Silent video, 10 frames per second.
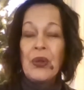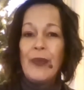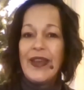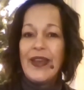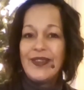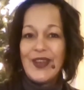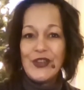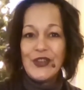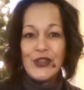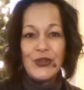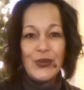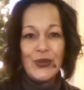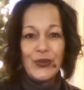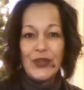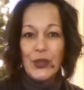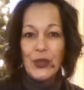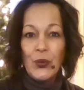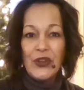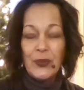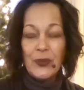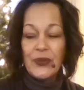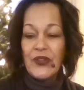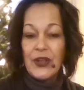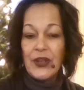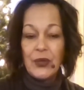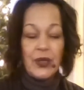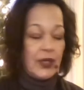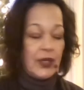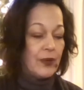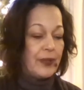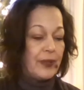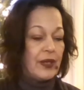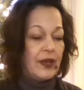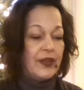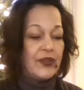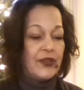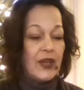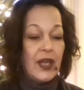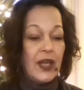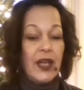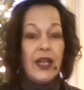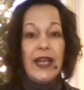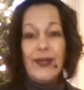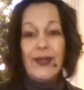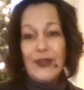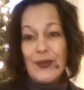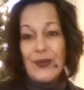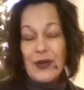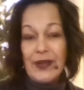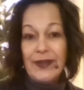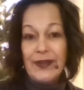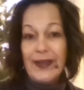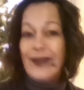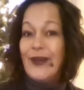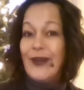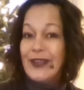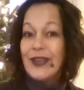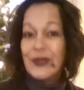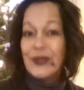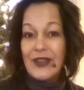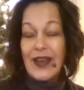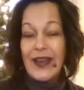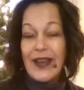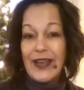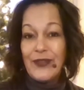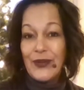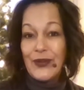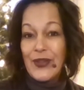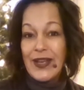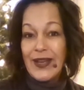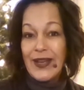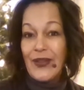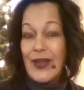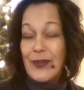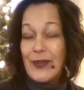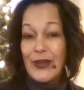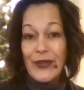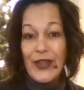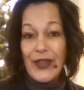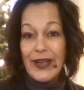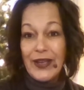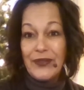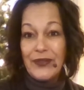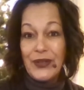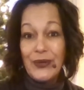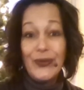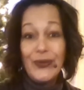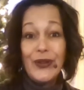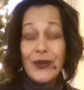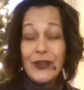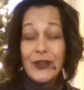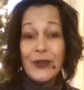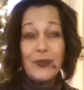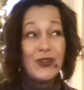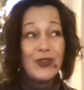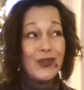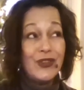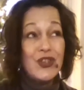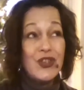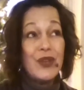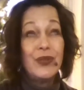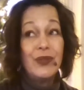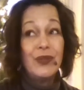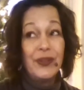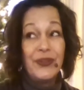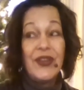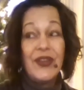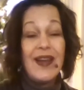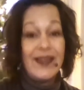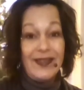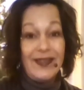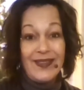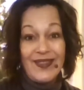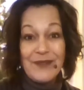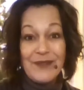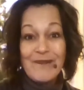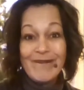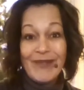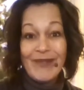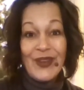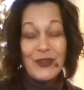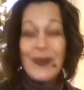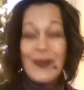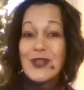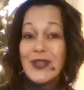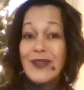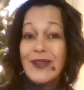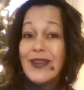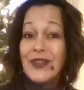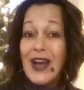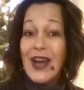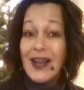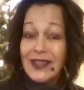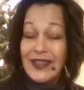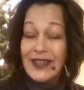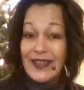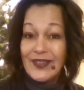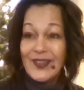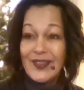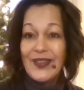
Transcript: Pay attention to those little whispers that you hear, because if someone on the other side, if you're thinking of them and they're thinking of you, they're going to start to show you little signs, especially around the holidays.